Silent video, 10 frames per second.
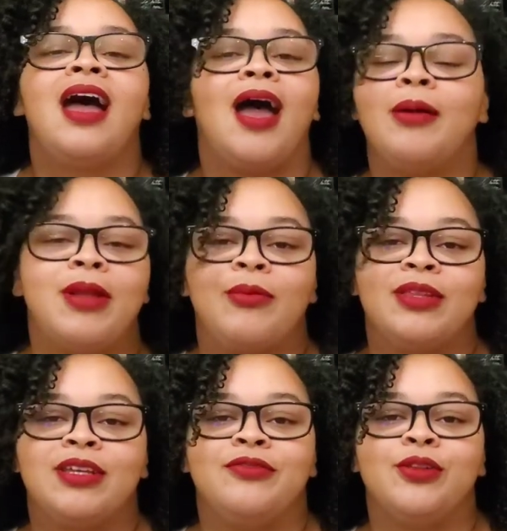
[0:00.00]
I'm not
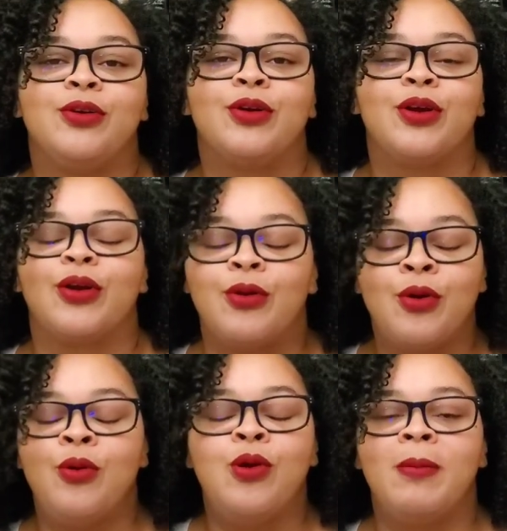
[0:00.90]
really a floral girl,
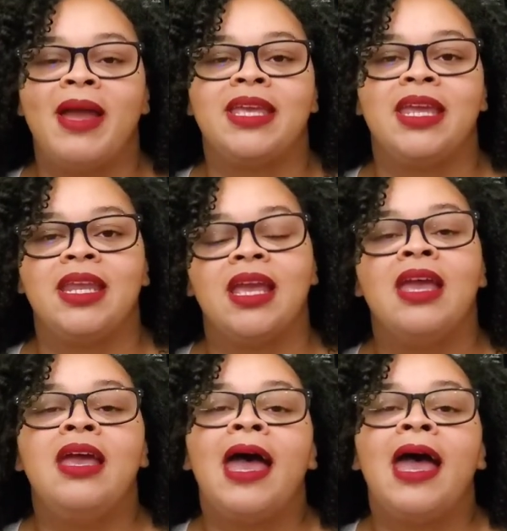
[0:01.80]
who am I kidding?